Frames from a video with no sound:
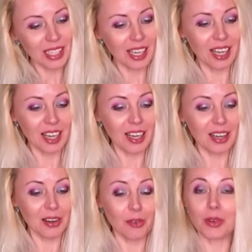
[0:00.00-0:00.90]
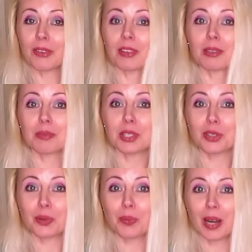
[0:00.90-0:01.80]
uh, we will be
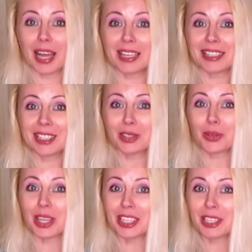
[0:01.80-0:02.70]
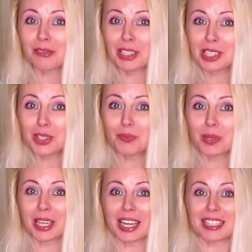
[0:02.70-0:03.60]
surprised together with you
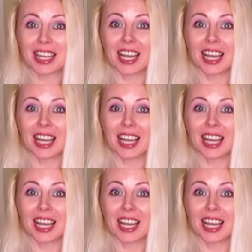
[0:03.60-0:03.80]
because